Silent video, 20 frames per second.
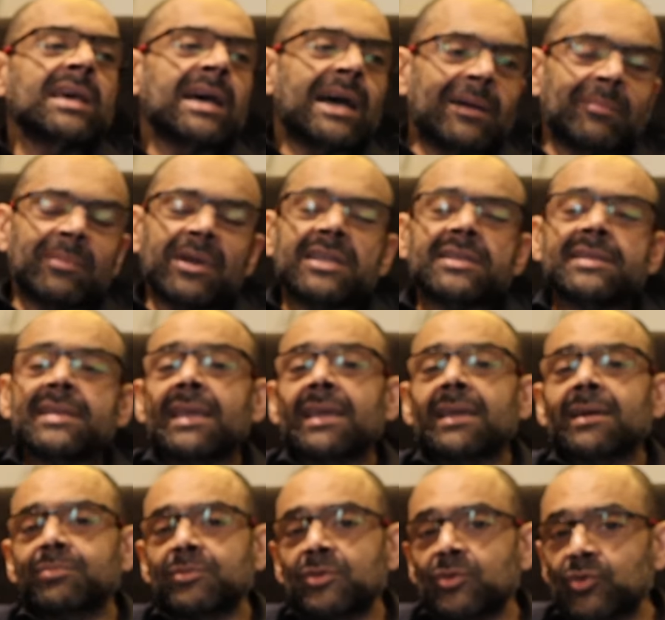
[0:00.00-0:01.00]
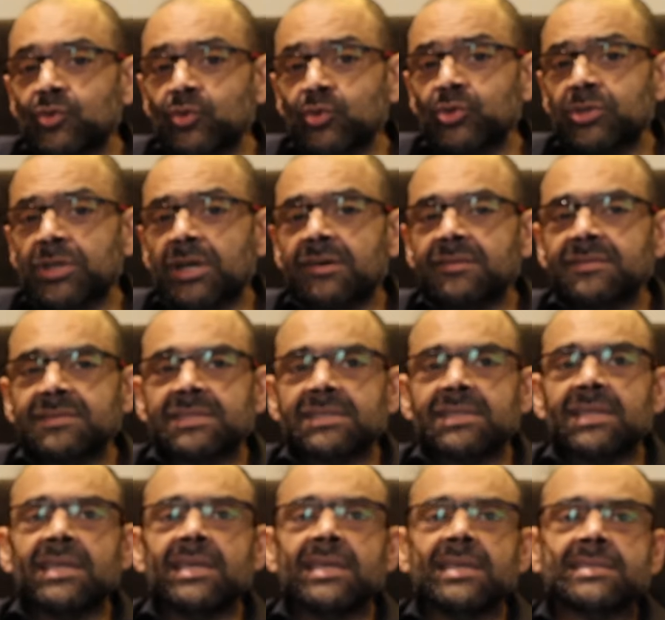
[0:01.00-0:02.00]
I might take up to 2 showers a
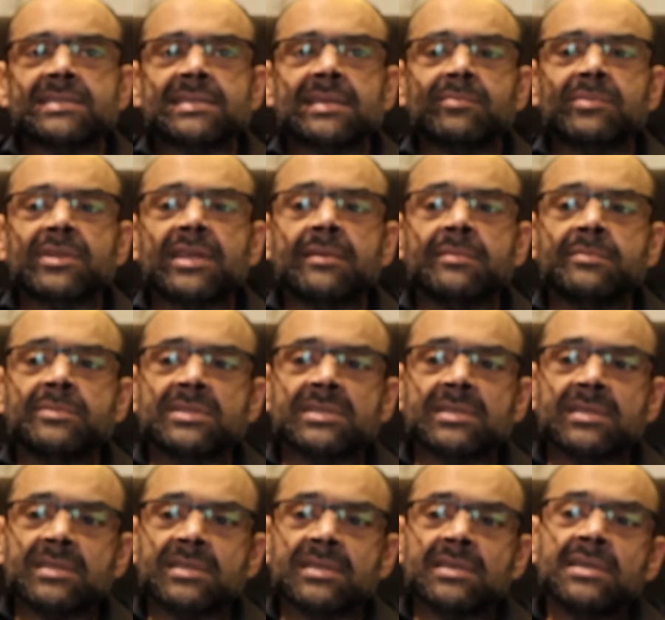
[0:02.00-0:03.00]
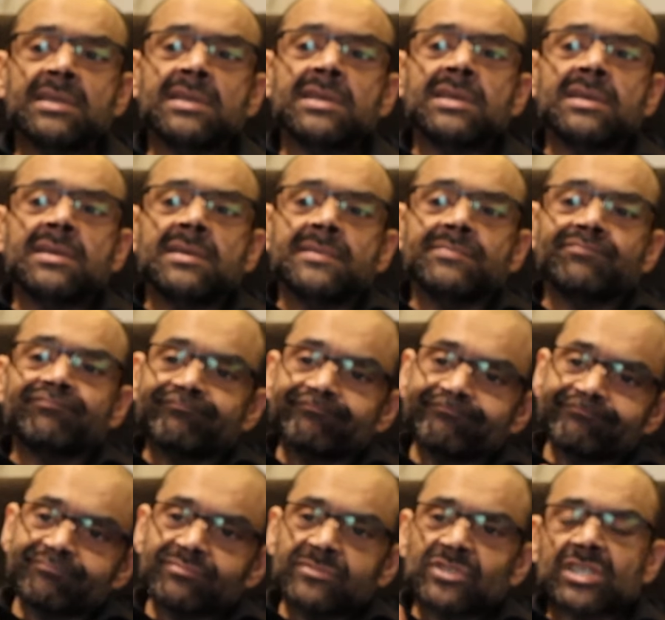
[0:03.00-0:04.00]
day, and sometimes
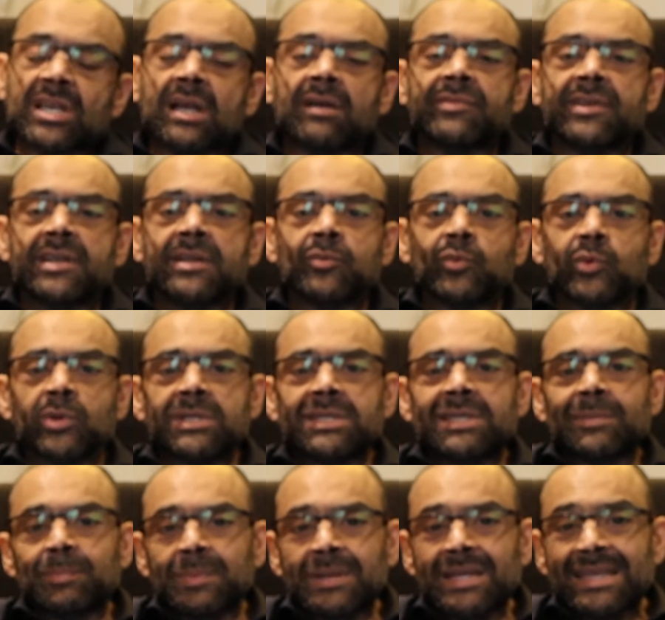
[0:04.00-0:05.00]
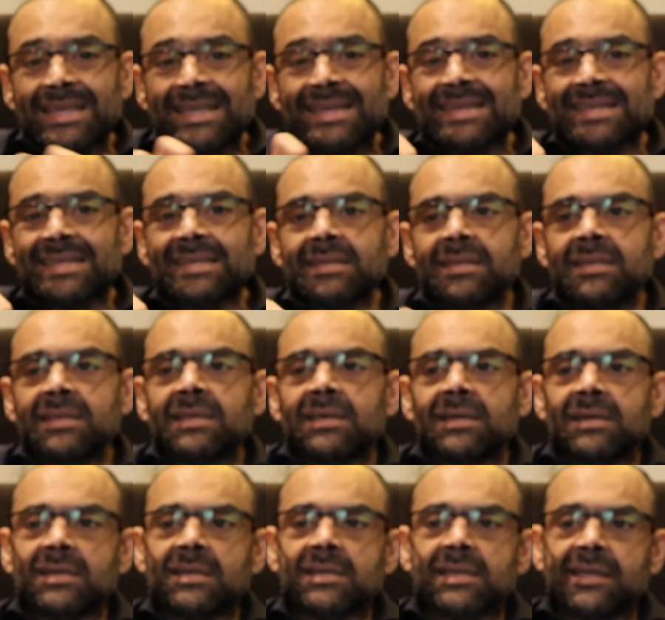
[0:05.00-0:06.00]
showering would deplete
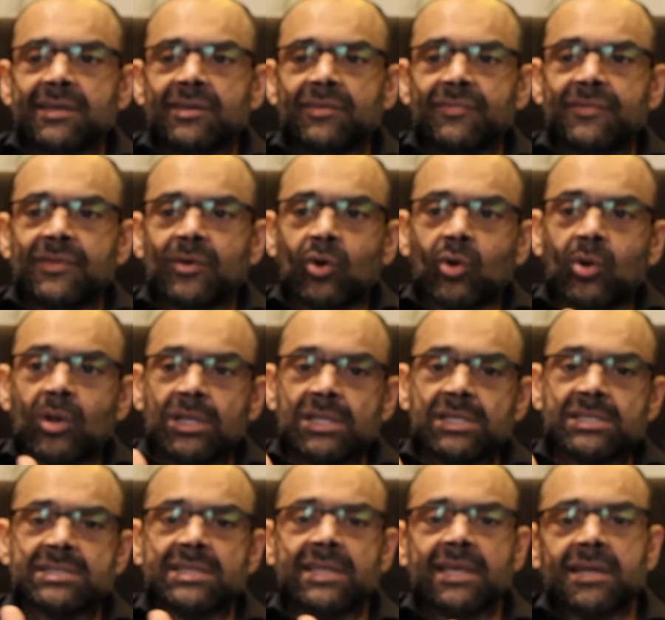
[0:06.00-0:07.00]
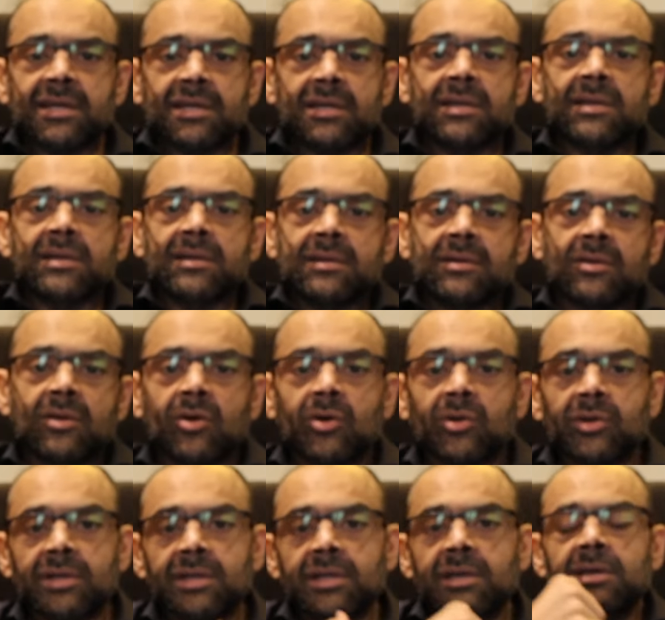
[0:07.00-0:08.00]
kind of the oils that are
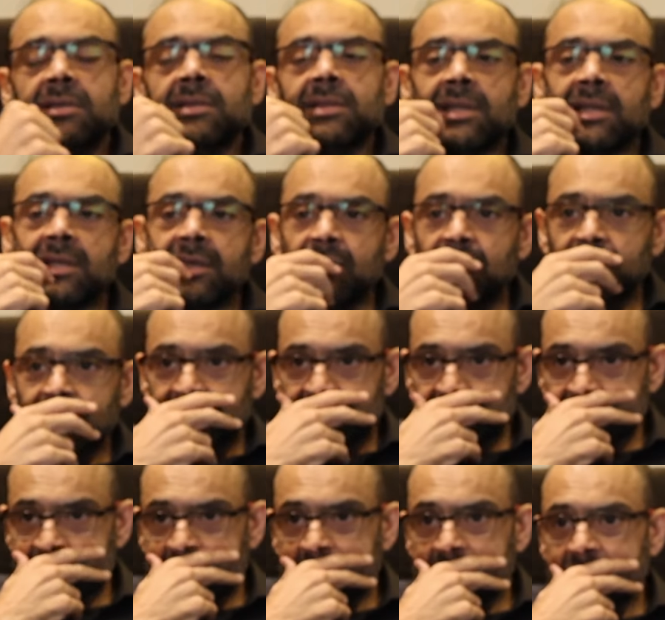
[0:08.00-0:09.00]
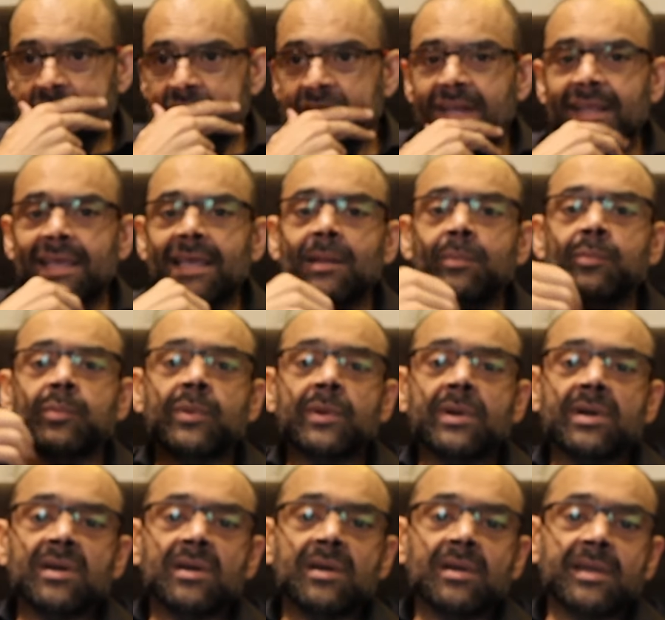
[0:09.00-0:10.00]
on the layer of the skin that help
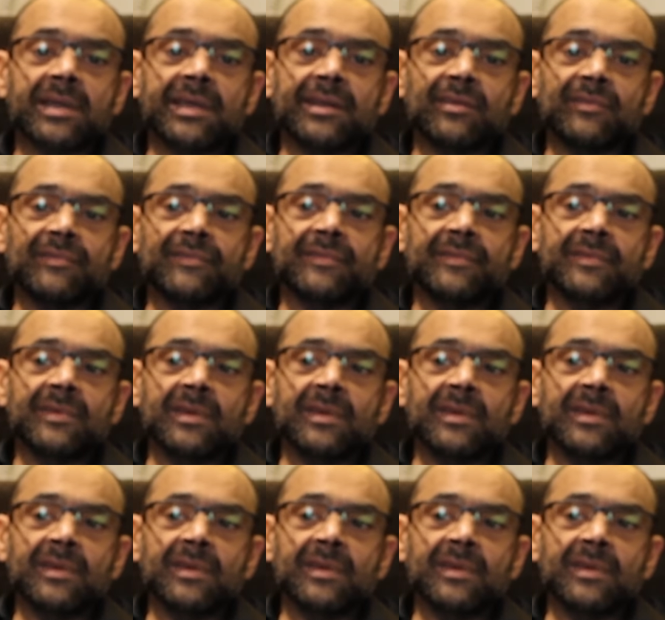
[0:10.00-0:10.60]
kind of